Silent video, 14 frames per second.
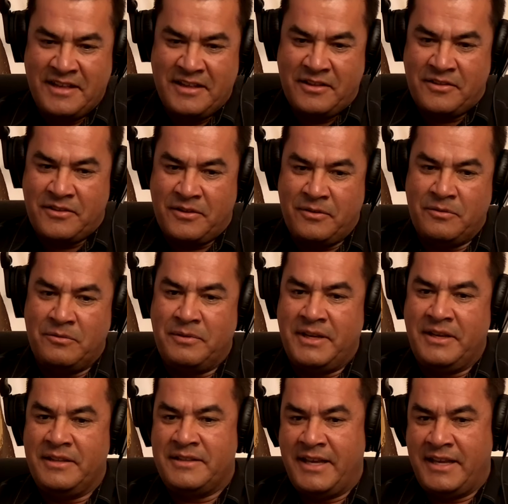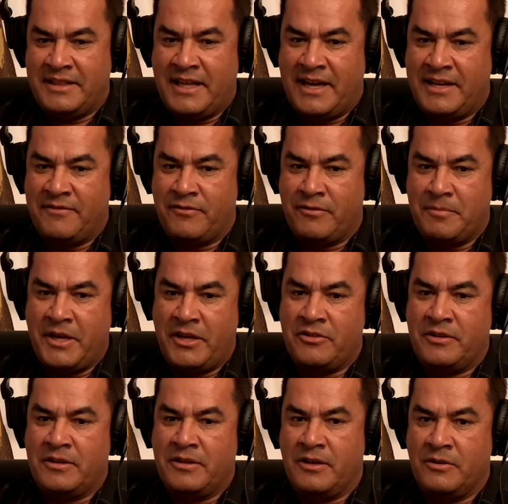So we take that
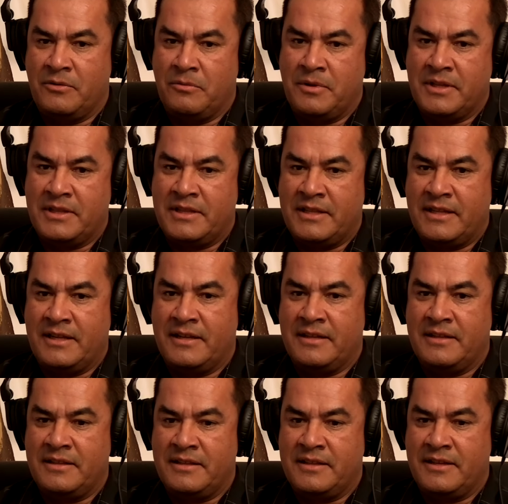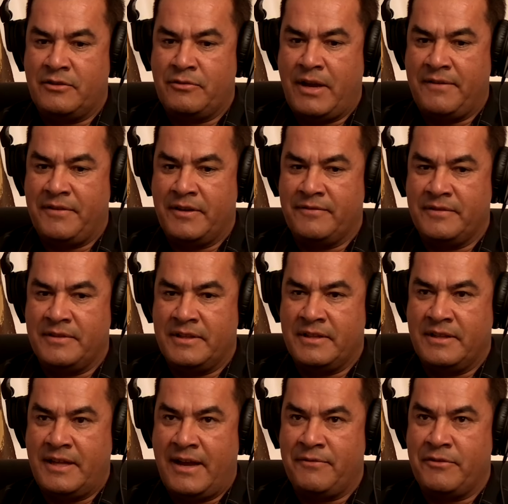information along with uh, the traffic,
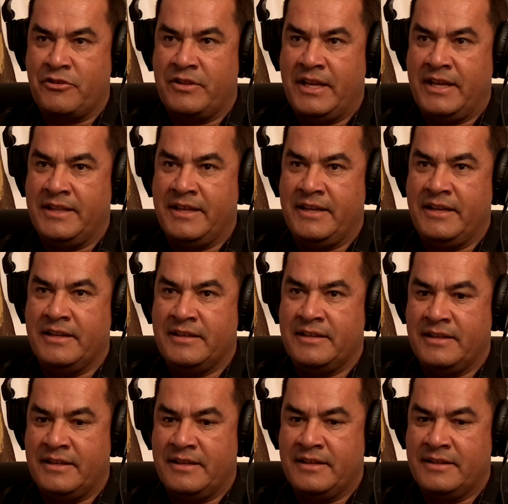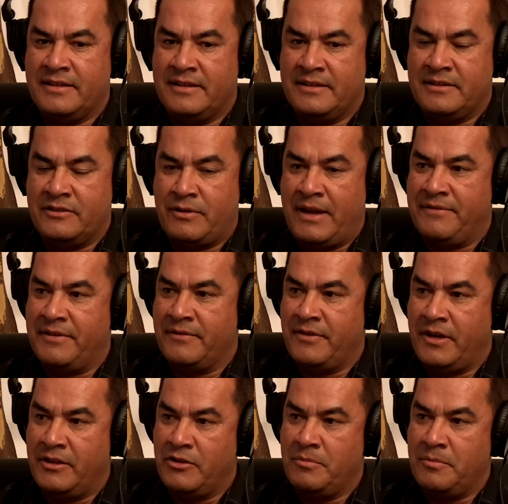the average daily uh, traffic
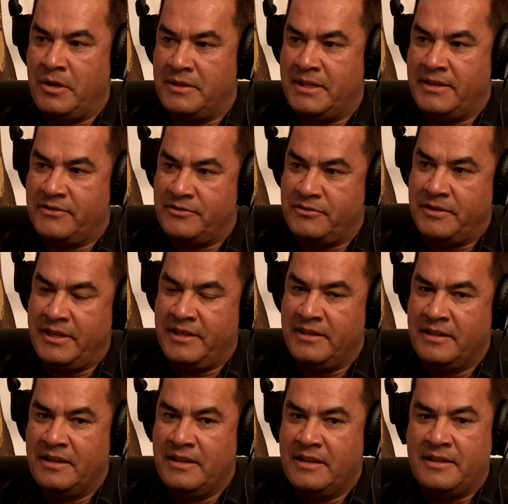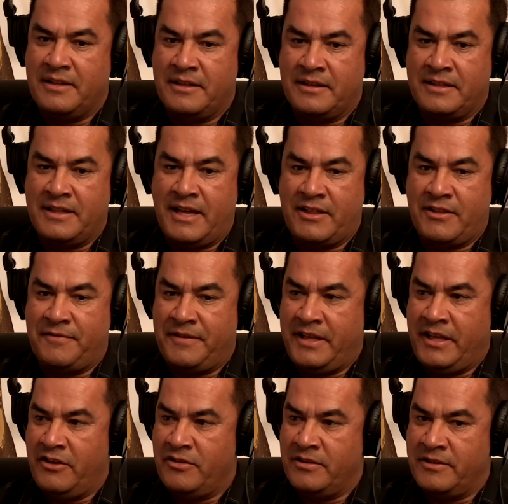volume on that street, the
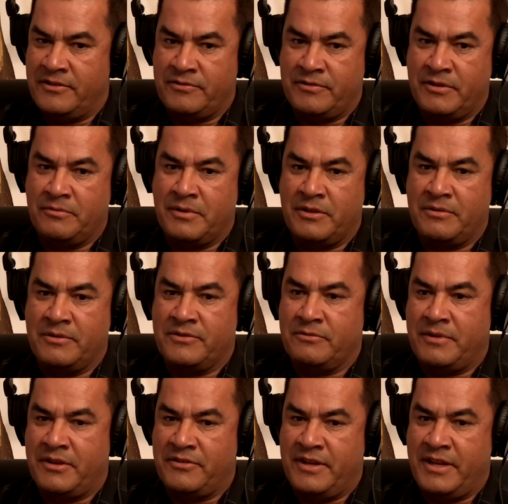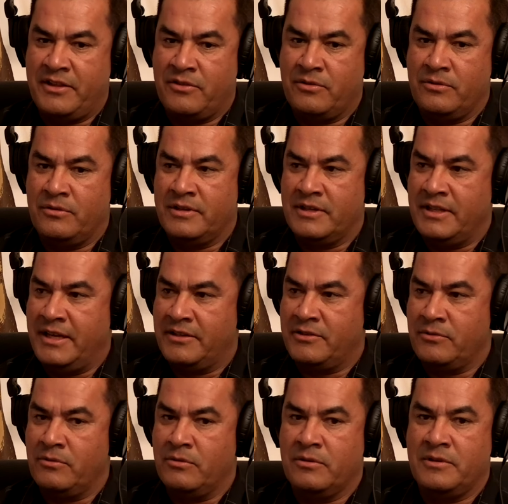classification of the street, whether it's a residential collector
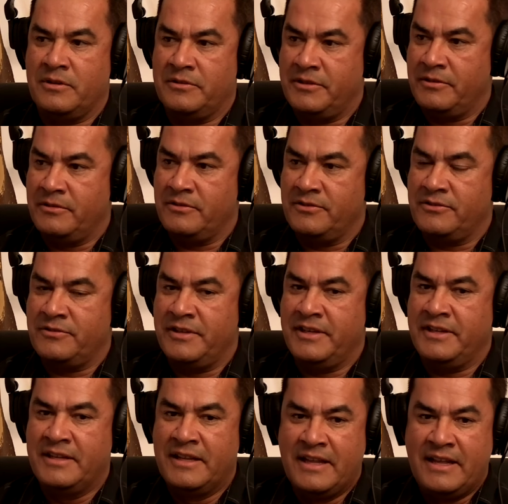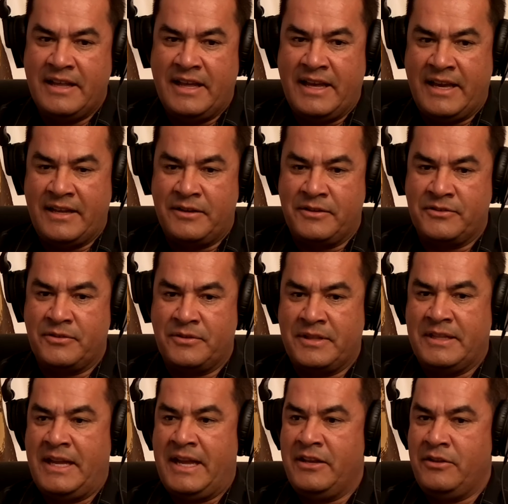or an arterial street, and also the
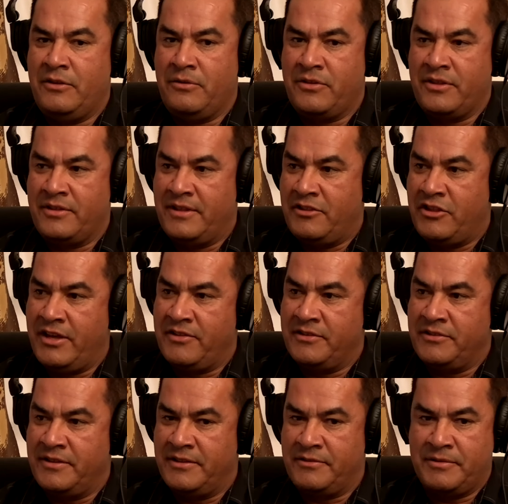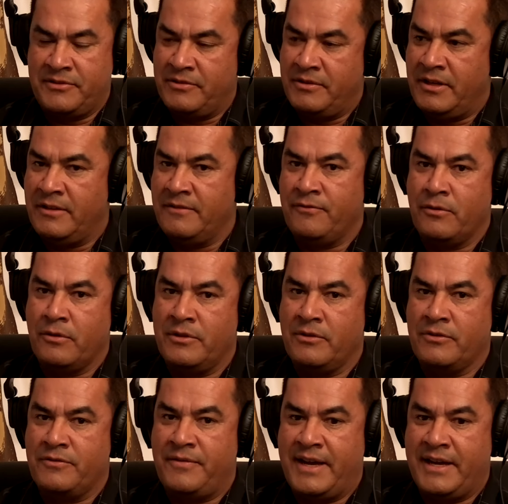land uses adjacent to the street. So all four of
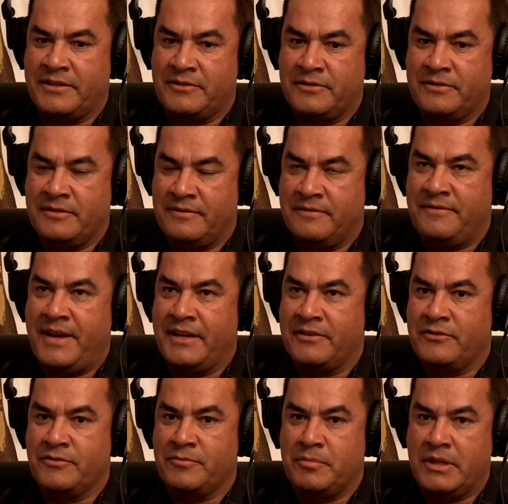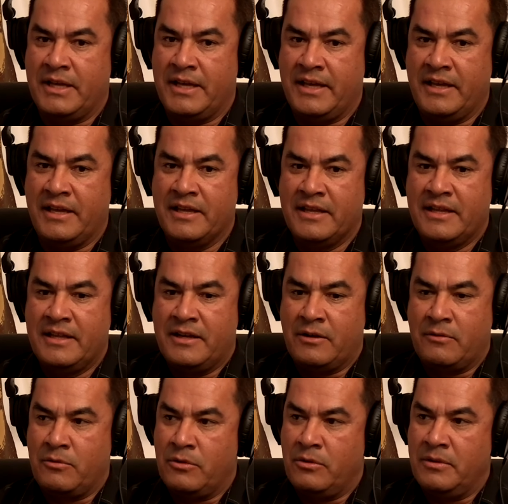those factor, factors play a
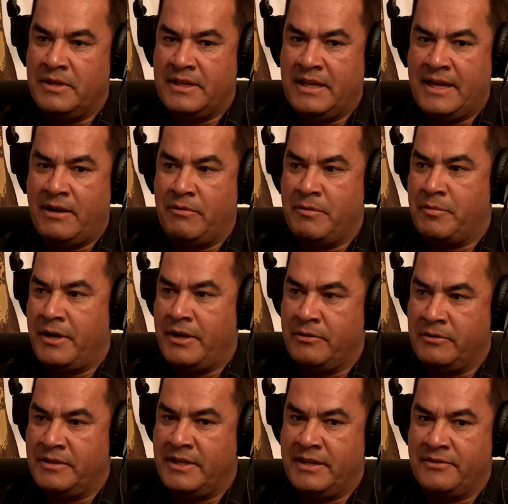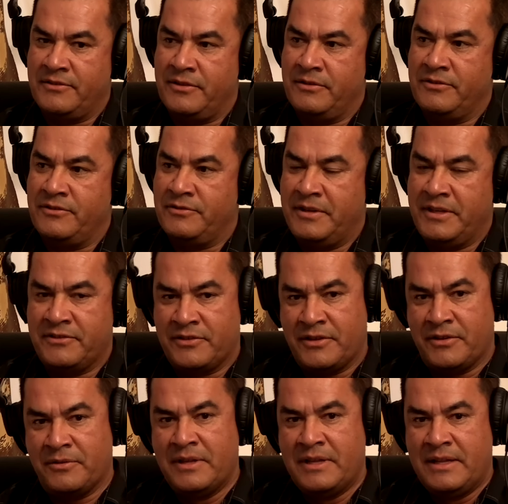role into how we prioritize those streets.
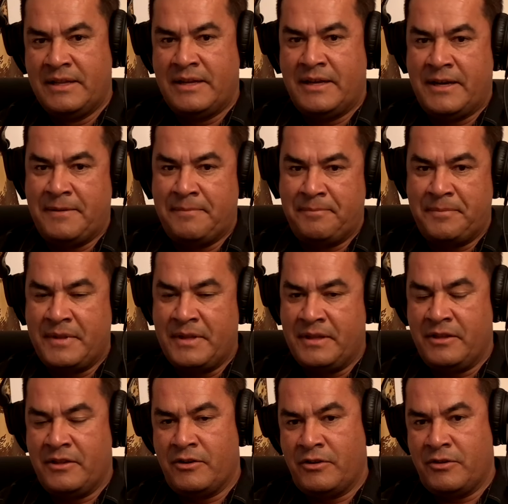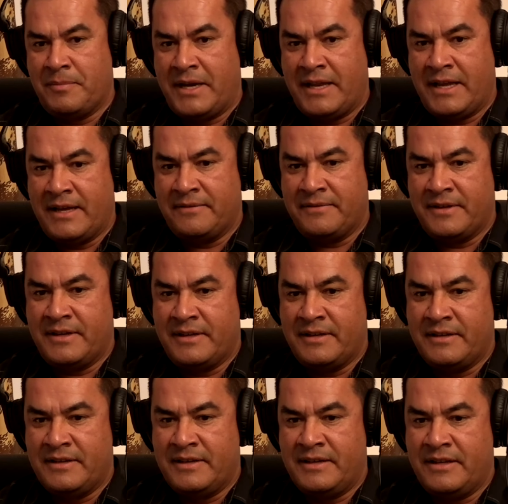So, um, you know, you might have a,
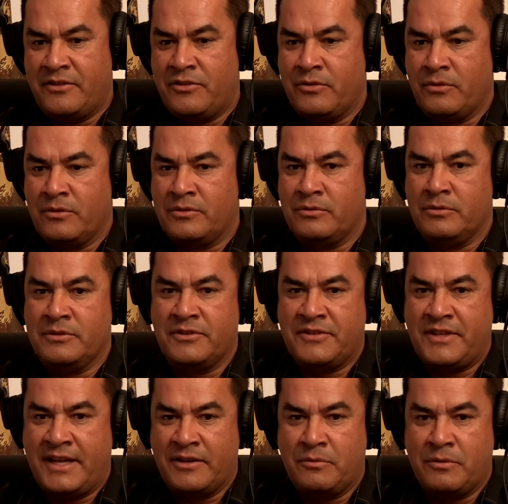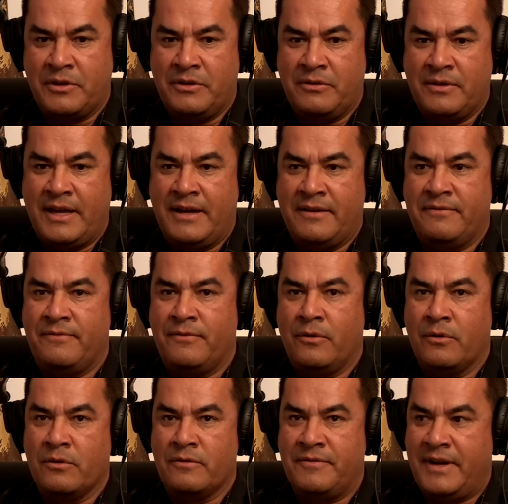a short cul-de-sac where you have
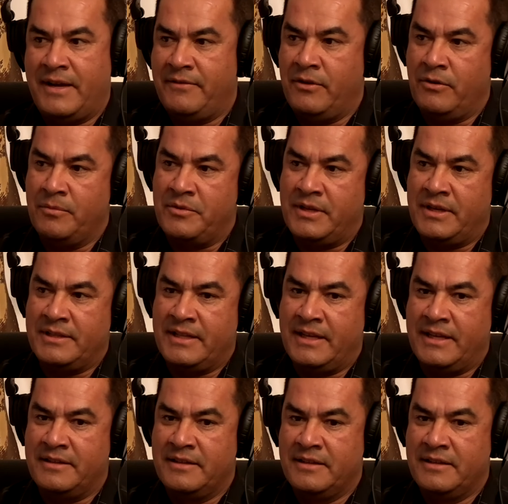four or five homes on that